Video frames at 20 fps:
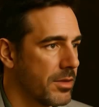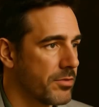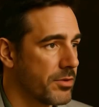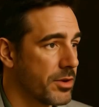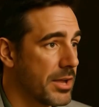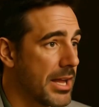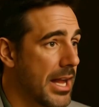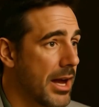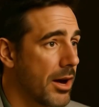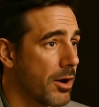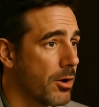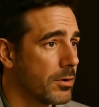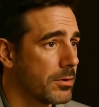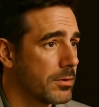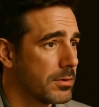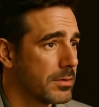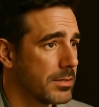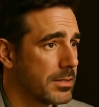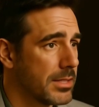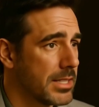For now,
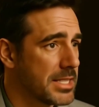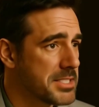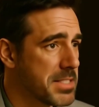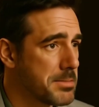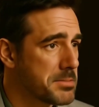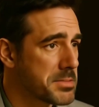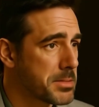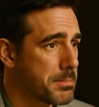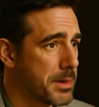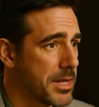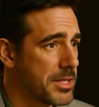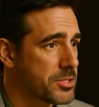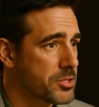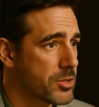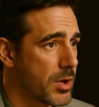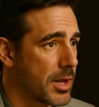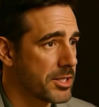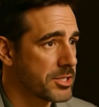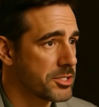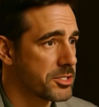it seems the main
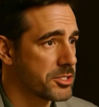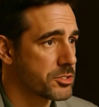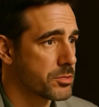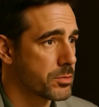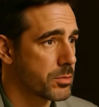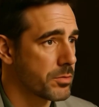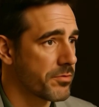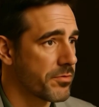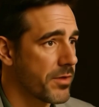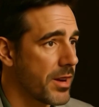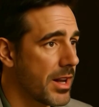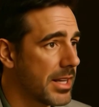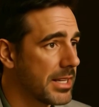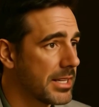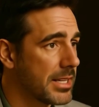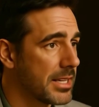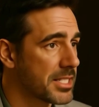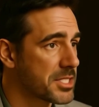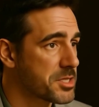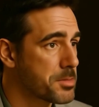strategy is to refine
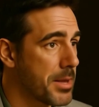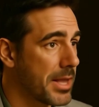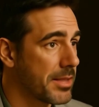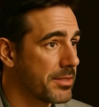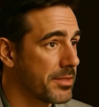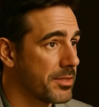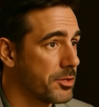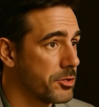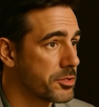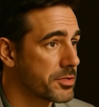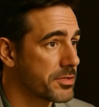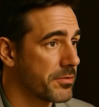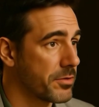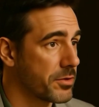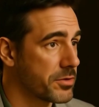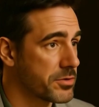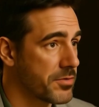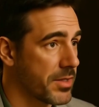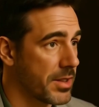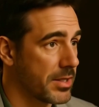and expand the use of
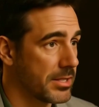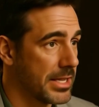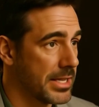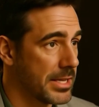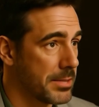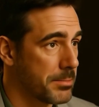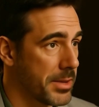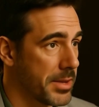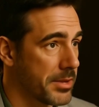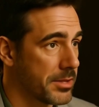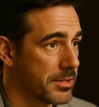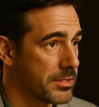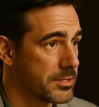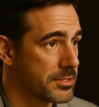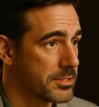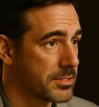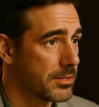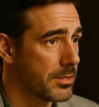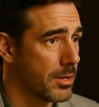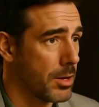those validated
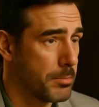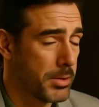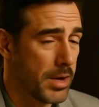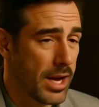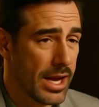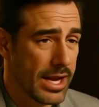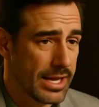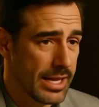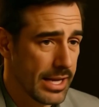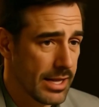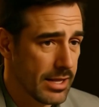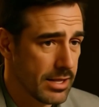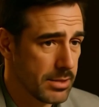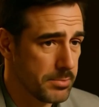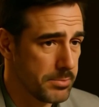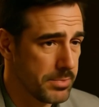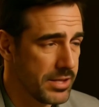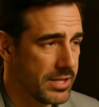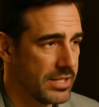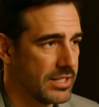methods, applying
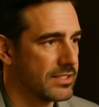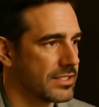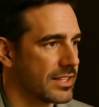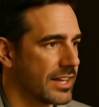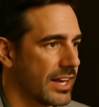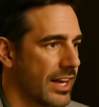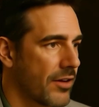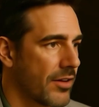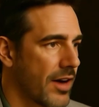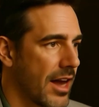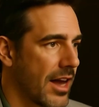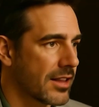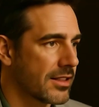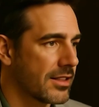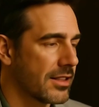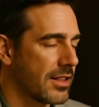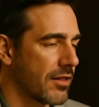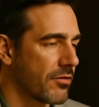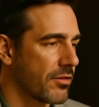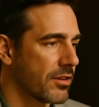LNPs and GalNAc
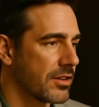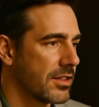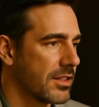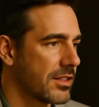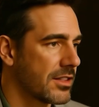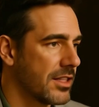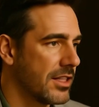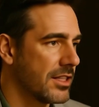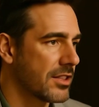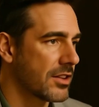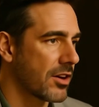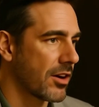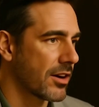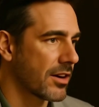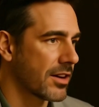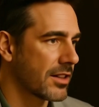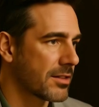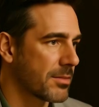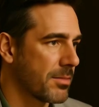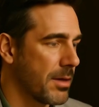to different disease
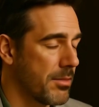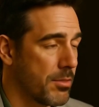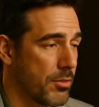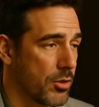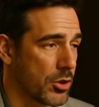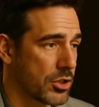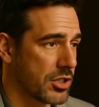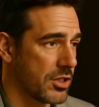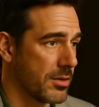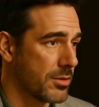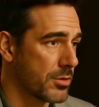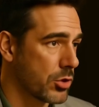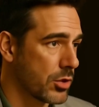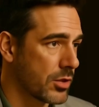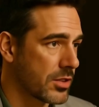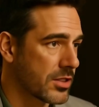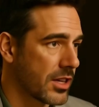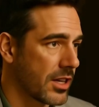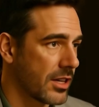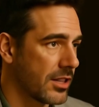targets, maybe pushing them
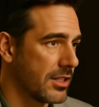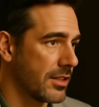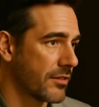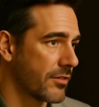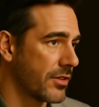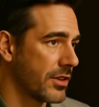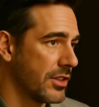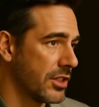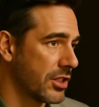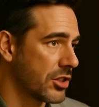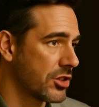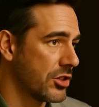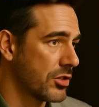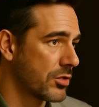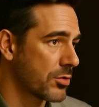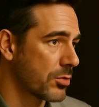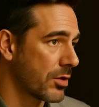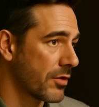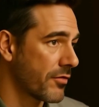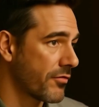towards slightly different
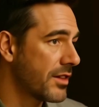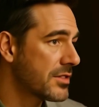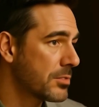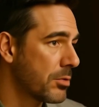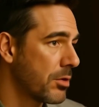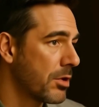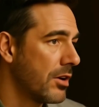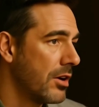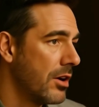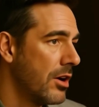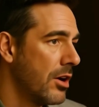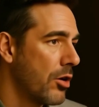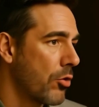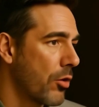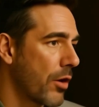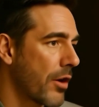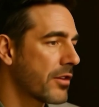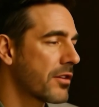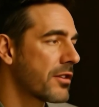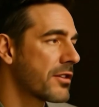tissues where feasible,
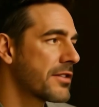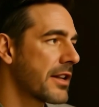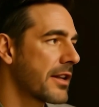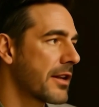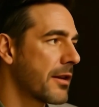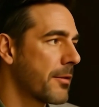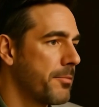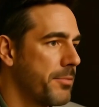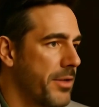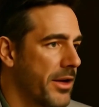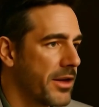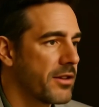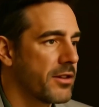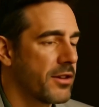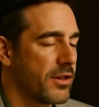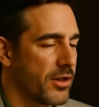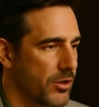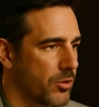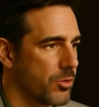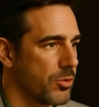rather than taking big
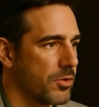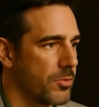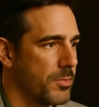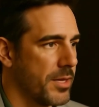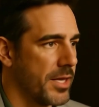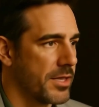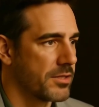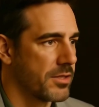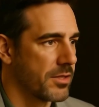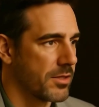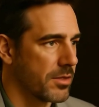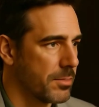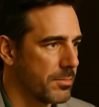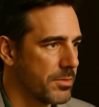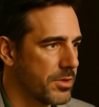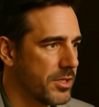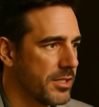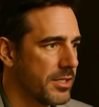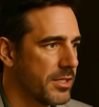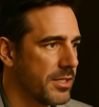clinical bets on
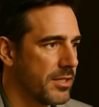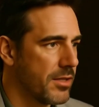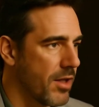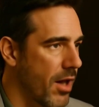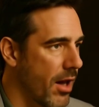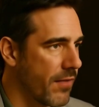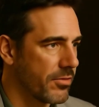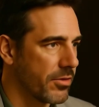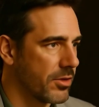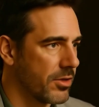completely novel,